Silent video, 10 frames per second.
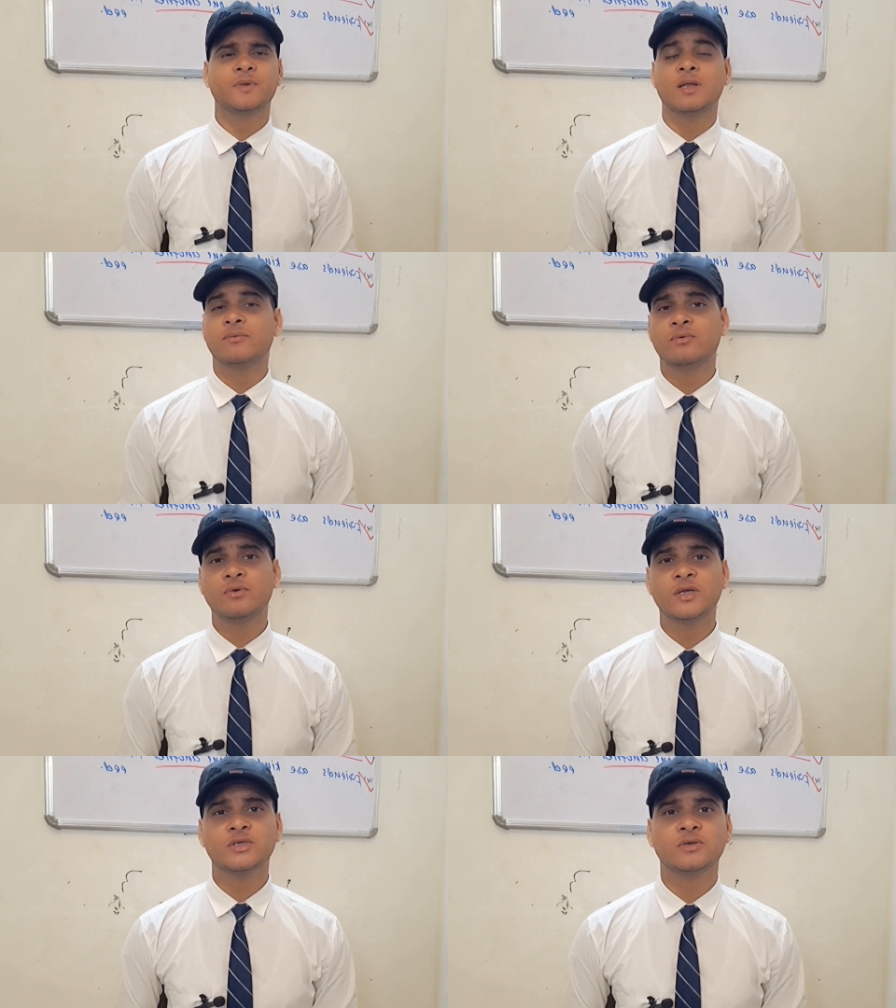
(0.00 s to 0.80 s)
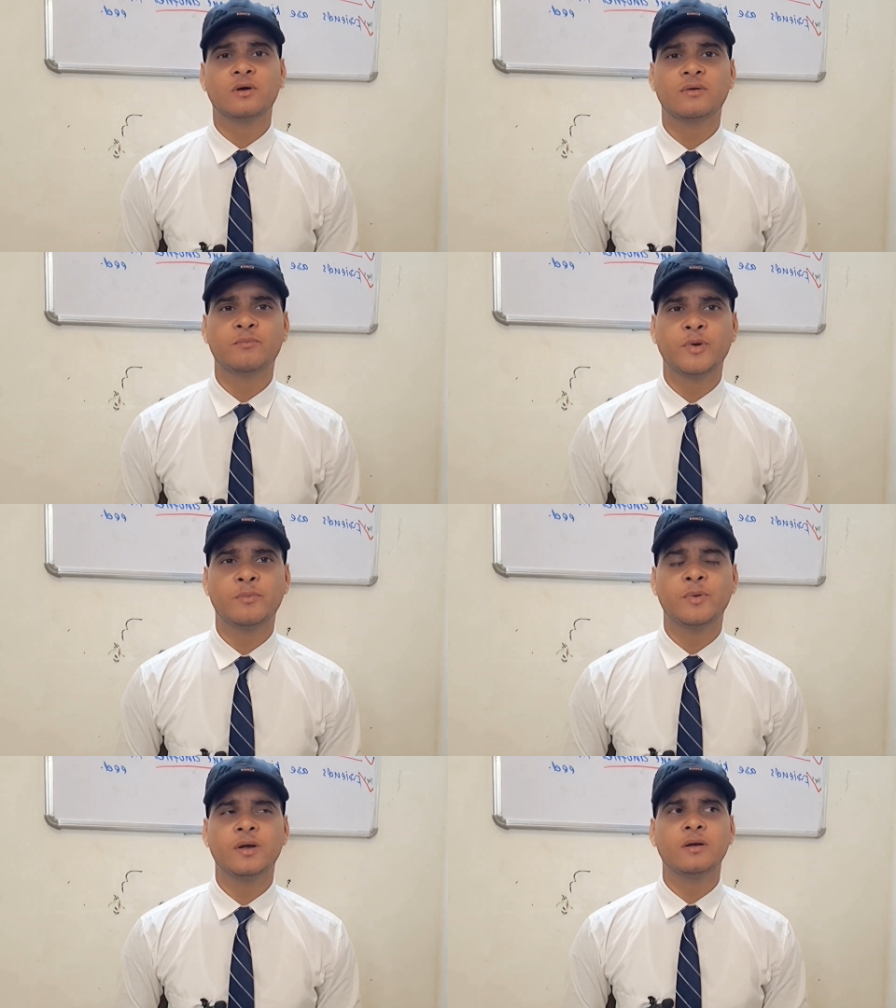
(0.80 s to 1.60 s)
The food is not
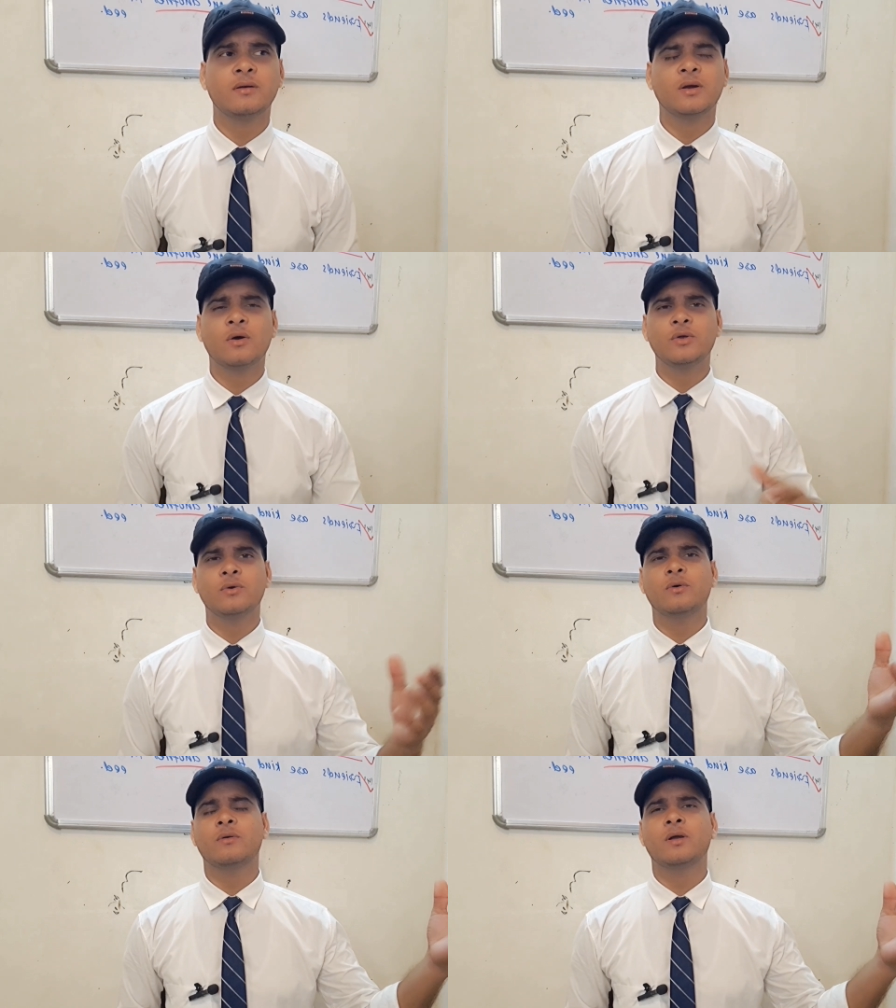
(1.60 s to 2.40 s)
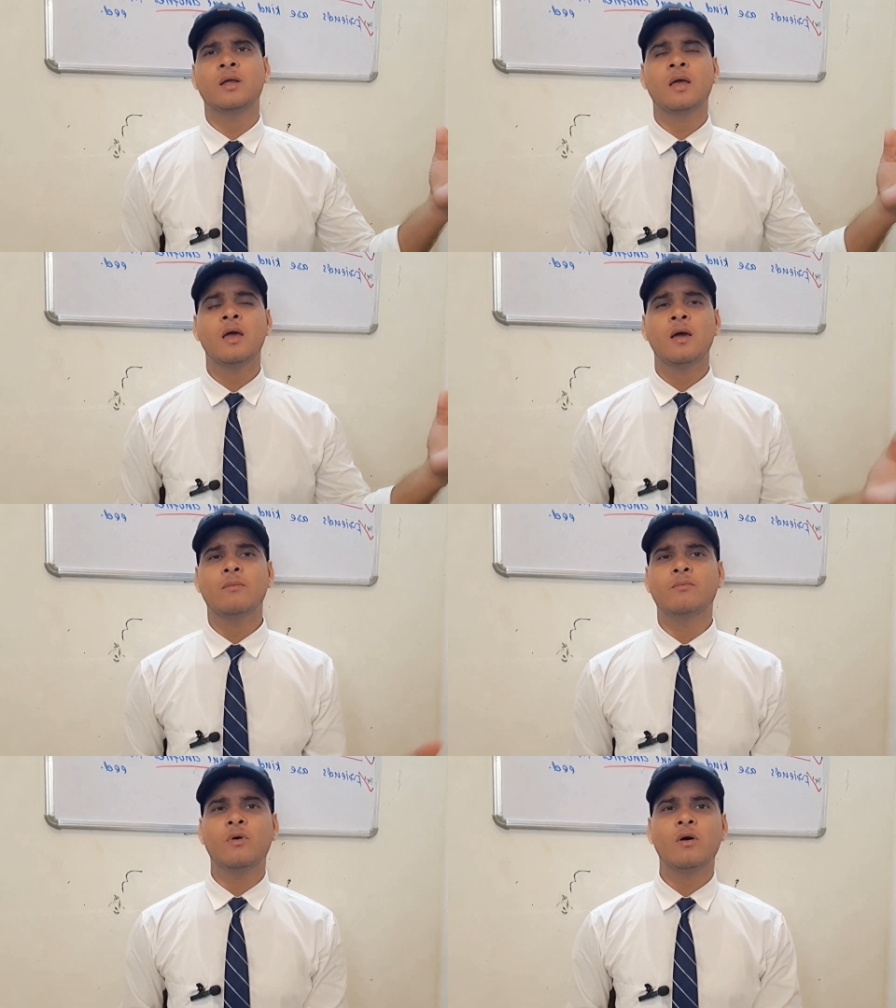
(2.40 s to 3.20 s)
prepared. Now your
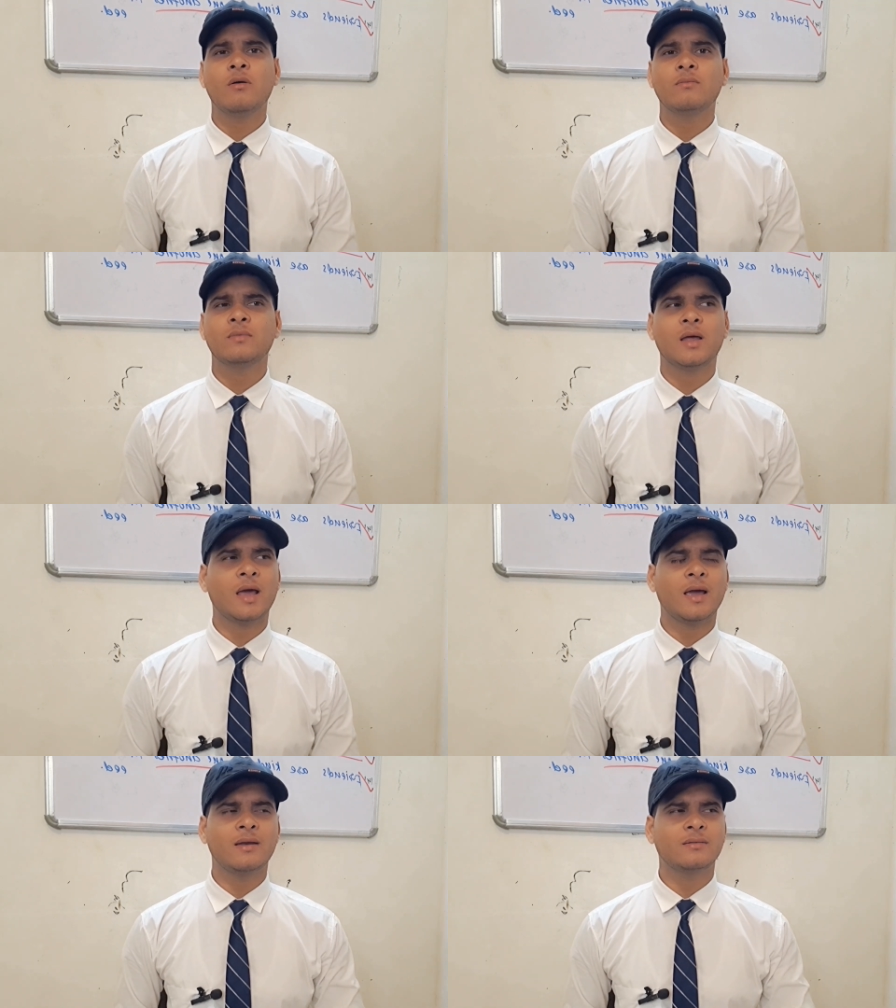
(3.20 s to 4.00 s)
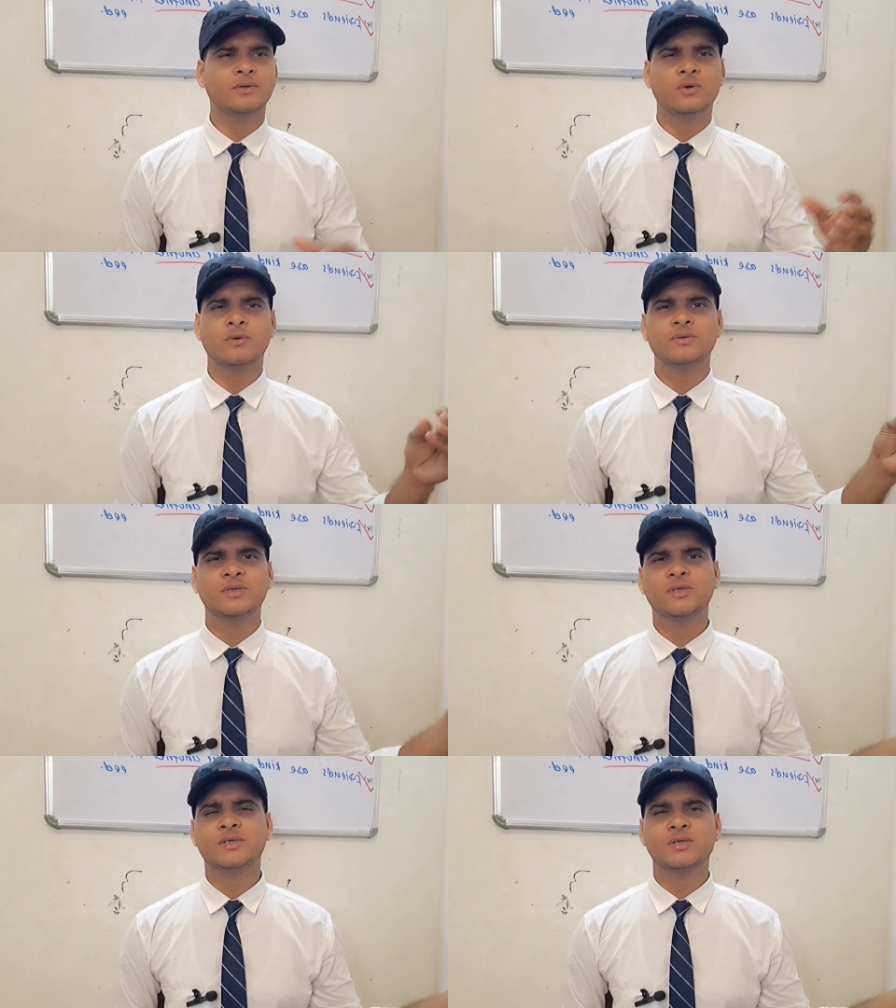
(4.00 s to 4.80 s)
mom and your
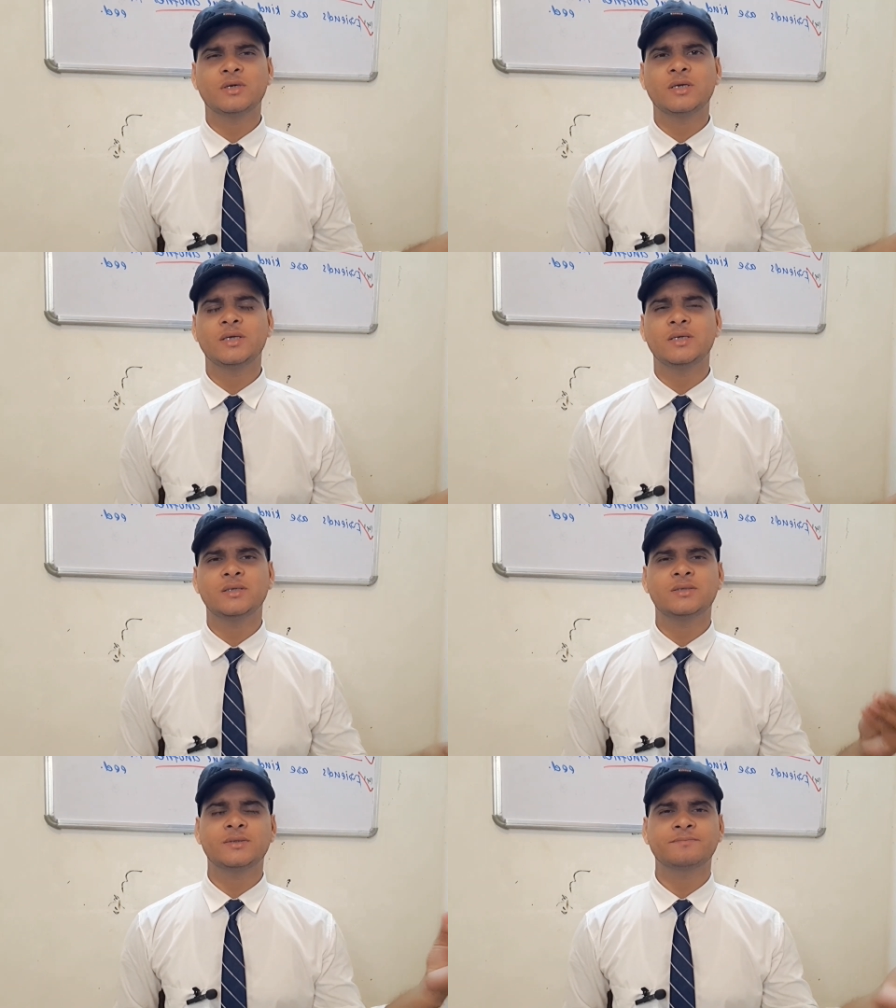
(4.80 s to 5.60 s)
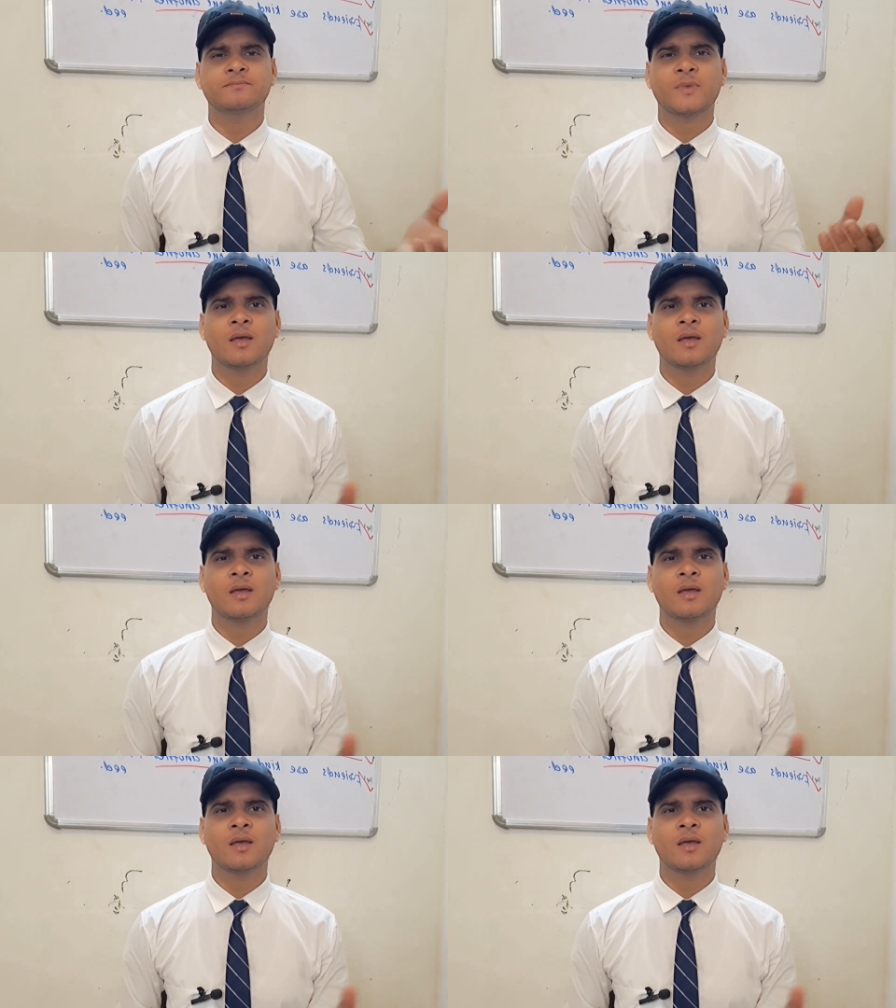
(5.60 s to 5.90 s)
sister is